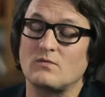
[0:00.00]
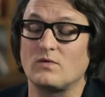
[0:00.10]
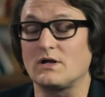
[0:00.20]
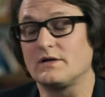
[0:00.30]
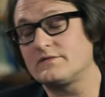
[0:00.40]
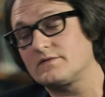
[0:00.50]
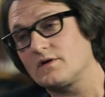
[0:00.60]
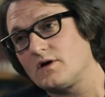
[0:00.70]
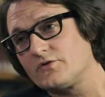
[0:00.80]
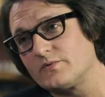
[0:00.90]
Well, it's
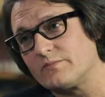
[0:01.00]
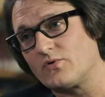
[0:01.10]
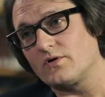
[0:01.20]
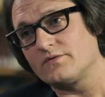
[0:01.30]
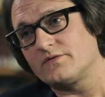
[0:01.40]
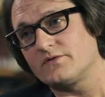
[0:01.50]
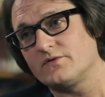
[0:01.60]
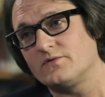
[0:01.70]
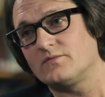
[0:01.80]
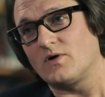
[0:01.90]
also important
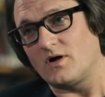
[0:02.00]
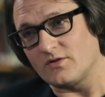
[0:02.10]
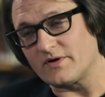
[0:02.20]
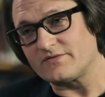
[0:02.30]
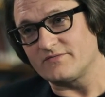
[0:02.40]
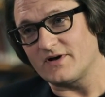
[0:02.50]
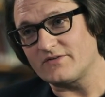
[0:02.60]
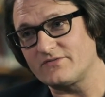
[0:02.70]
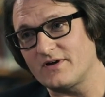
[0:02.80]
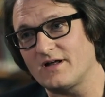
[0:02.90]
to all the rest of
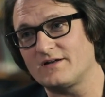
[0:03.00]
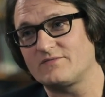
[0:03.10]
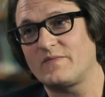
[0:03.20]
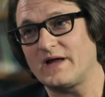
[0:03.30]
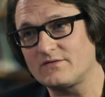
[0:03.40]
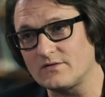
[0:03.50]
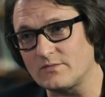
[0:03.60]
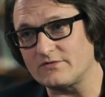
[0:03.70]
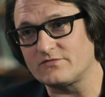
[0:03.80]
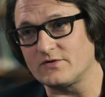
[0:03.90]
us, John. Thanks so
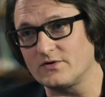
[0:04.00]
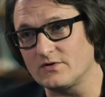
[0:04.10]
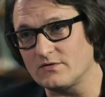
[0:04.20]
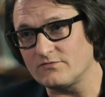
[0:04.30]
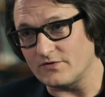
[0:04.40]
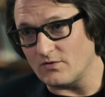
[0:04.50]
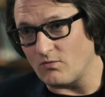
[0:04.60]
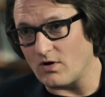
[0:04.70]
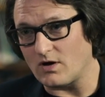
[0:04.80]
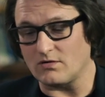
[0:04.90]
much for your
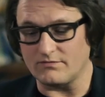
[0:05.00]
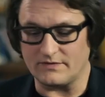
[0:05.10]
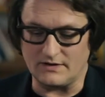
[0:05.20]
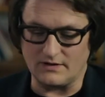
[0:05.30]
work over the